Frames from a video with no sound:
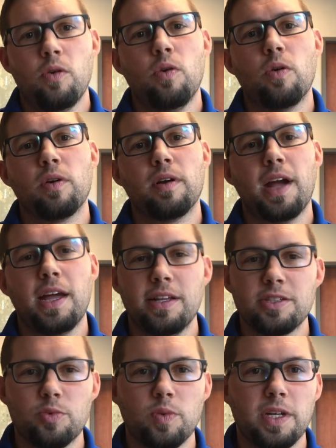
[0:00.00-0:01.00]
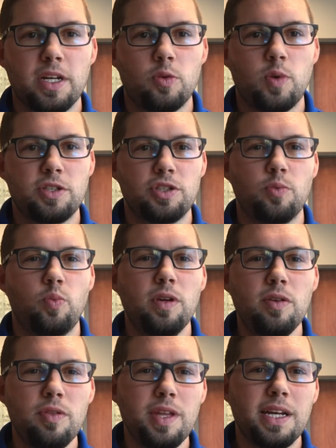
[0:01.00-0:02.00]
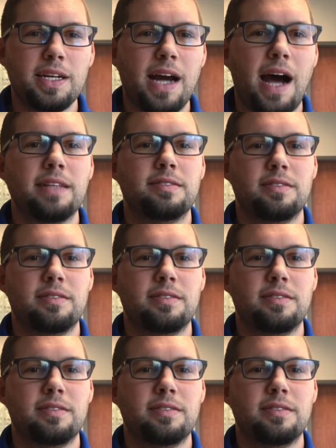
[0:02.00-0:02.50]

Or, hey, that's a really good question. What do you think God